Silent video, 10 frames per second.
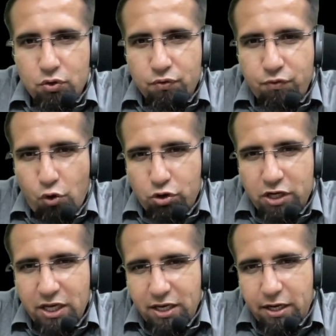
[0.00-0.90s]

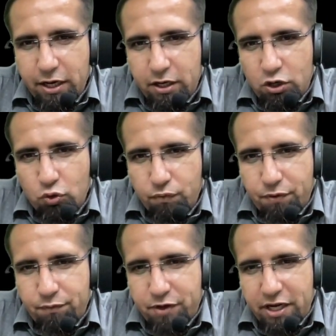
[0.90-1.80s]
14 into
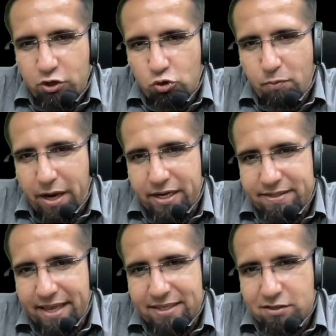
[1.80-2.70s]
52 minus
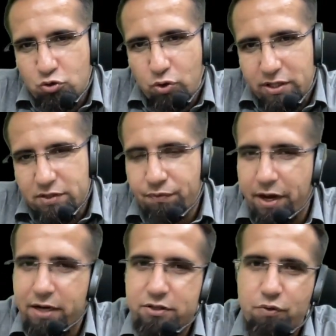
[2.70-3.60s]
x students
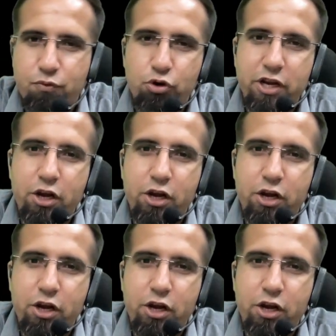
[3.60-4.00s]
failed. So 14